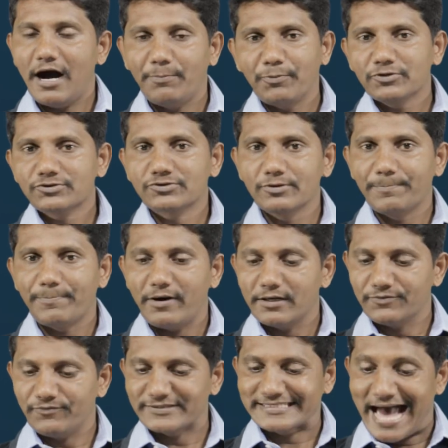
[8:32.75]
Apostle
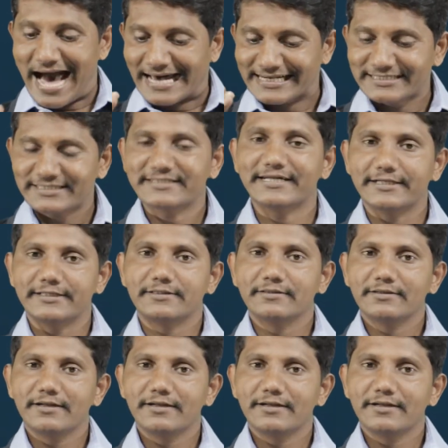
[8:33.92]
Paul was arrested